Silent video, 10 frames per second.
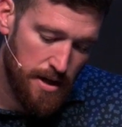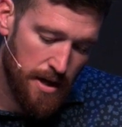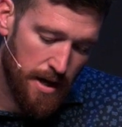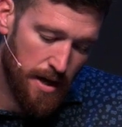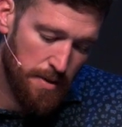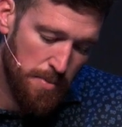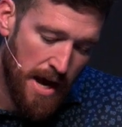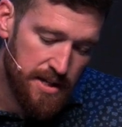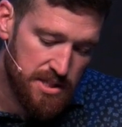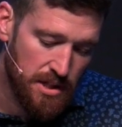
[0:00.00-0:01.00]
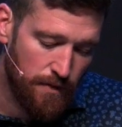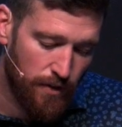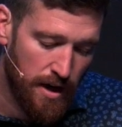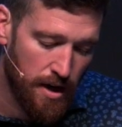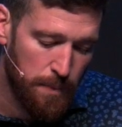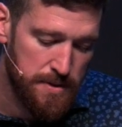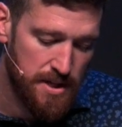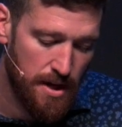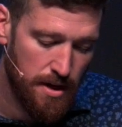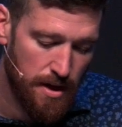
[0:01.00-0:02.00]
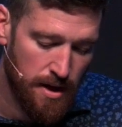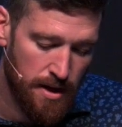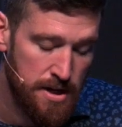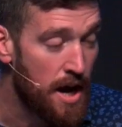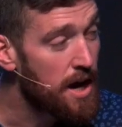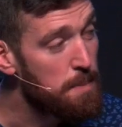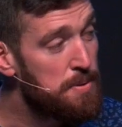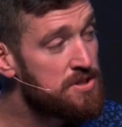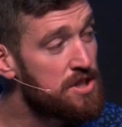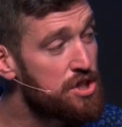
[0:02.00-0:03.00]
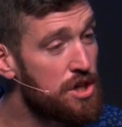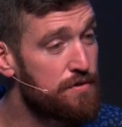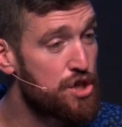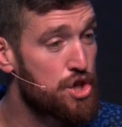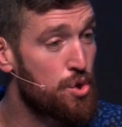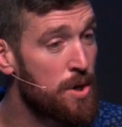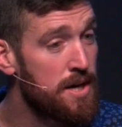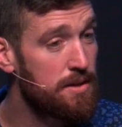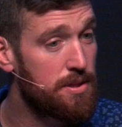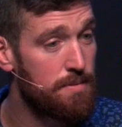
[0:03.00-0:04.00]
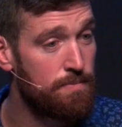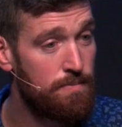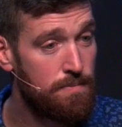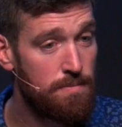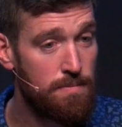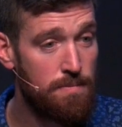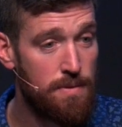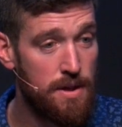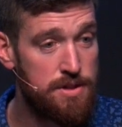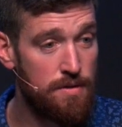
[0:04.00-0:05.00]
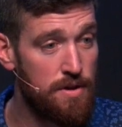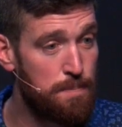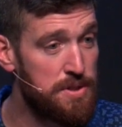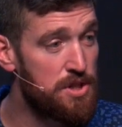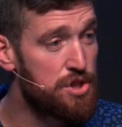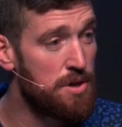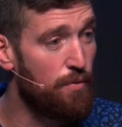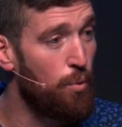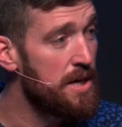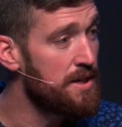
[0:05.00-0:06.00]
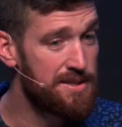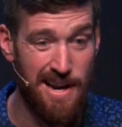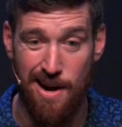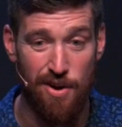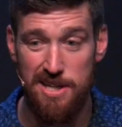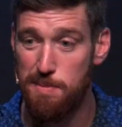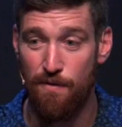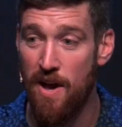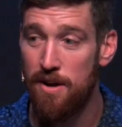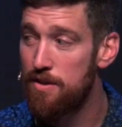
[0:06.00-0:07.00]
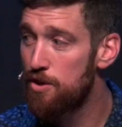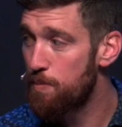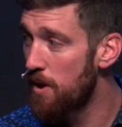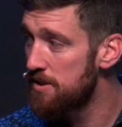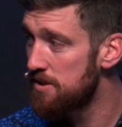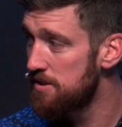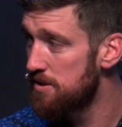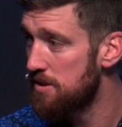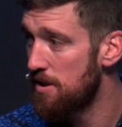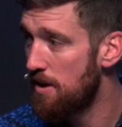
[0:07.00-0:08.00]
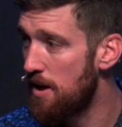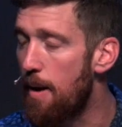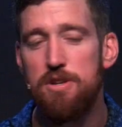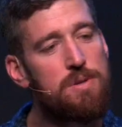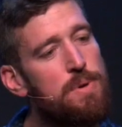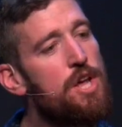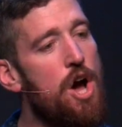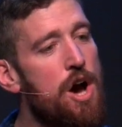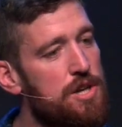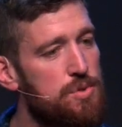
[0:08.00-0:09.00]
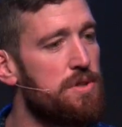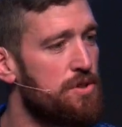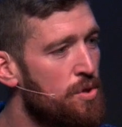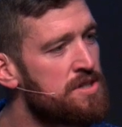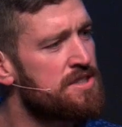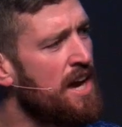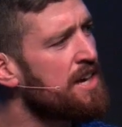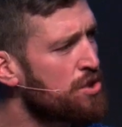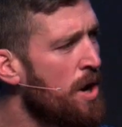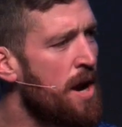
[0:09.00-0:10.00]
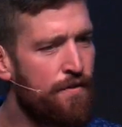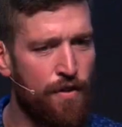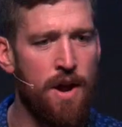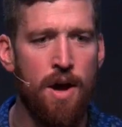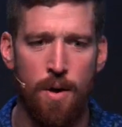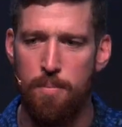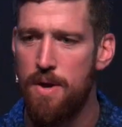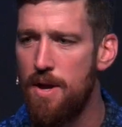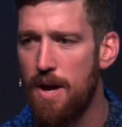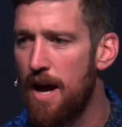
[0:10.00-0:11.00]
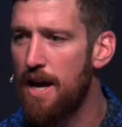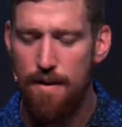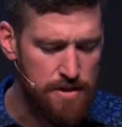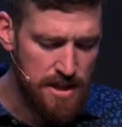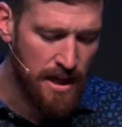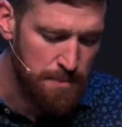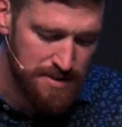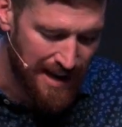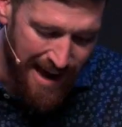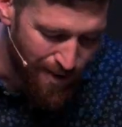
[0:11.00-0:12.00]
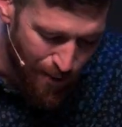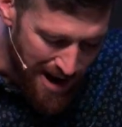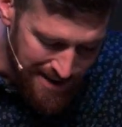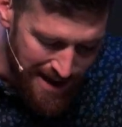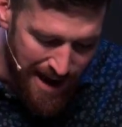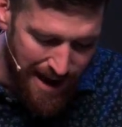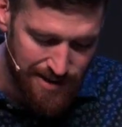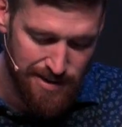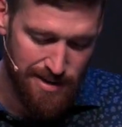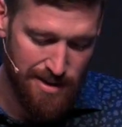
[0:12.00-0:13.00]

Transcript: Um, asking for help is a, uh, not a position of strength, it's a, a position of weakness, and I don't like to be found in those places. I'm just being honest with you. So as this guy's crying for help, like everything in me is like, I don't like that.